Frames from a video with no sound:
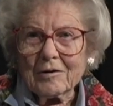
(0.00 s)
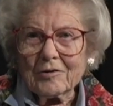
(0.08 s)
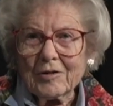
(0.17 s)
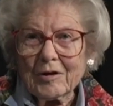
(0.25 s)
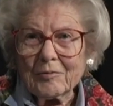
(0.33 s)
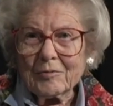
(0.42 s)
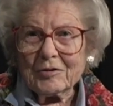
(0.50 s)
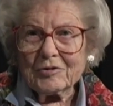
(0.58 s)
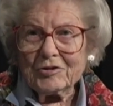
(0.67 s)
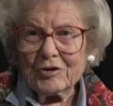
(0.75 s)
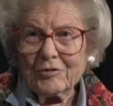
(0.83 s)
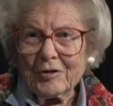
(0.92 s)
then
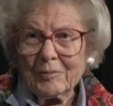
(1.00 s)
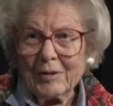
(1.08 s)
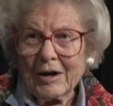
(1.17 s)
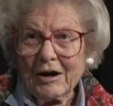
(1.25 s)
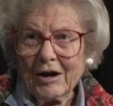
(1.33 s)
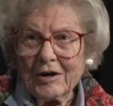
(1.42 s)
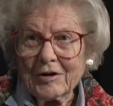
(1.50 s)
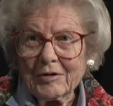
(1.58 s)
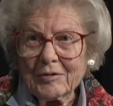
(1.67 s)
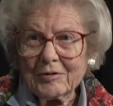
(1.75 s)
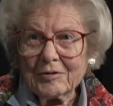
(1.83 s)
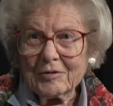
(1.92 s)
she remarried,
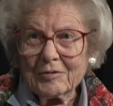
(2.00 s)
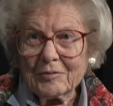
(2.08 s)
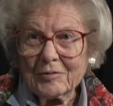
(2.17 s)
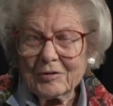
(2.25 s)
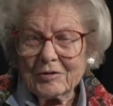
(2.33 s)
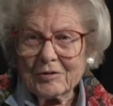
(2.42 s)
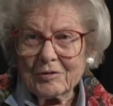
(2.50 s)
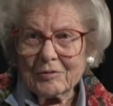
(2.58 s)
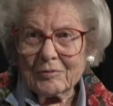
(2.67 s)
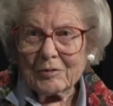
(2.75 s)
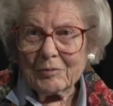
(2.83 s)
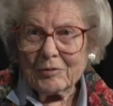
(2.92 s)
and
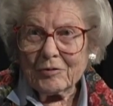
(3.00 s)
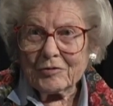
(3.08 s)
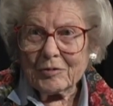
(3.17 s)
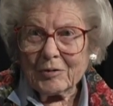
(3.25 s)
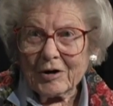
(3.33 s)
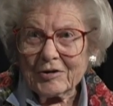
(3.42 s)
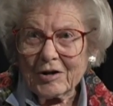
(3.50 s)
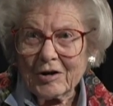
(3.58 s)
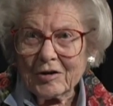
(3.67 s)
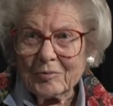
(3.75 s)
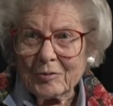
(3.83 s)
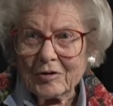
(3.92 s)
we moved to
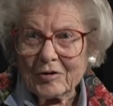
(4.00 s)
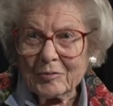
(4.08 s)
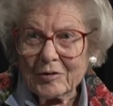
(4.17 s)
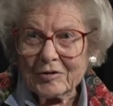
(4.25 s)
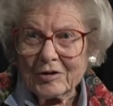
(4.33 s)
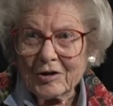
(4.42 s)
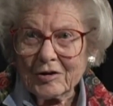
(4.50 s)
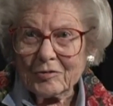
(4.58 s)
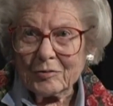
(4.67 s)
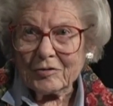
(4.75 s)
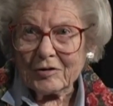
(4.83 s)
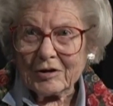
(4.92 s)
Martinez because Martinez
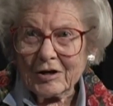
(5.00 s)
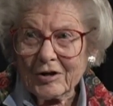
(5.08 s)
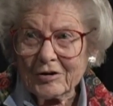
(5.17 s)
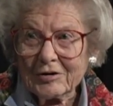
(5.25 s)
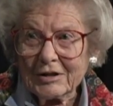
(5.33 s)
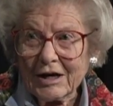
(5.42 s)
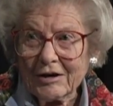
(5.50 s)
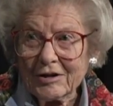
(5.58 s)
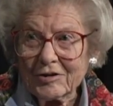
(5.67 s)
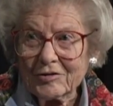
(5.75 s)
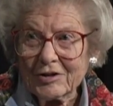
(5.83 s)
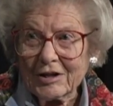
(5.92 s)
was the county
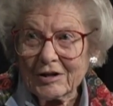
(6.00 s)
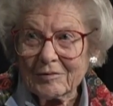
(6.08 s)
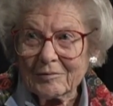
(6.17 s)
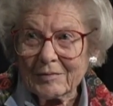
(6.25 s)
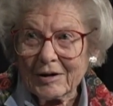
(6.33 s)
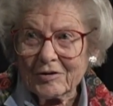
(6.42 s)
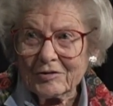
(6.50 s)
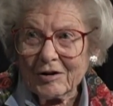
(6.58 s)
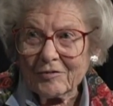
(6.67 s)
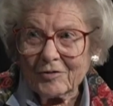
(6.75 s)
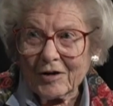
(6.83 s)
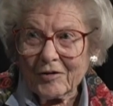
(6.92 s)
seat. My
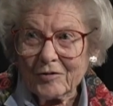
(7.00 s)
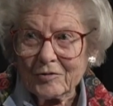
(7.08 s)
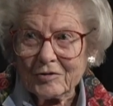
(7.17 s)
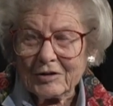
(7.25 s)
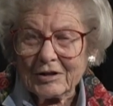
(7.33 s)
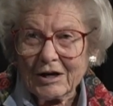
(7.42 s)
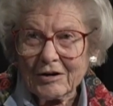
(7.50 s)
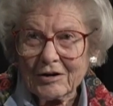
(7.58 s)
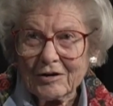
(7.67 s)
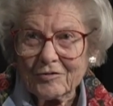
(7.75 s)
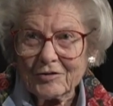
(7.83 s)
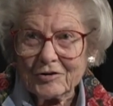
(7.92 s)
stepfather was a
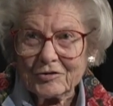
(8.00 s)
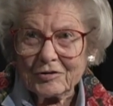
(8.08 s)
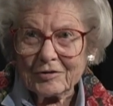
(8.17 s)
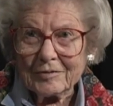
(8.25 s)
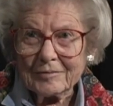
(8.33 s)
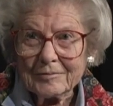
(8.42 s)
county official.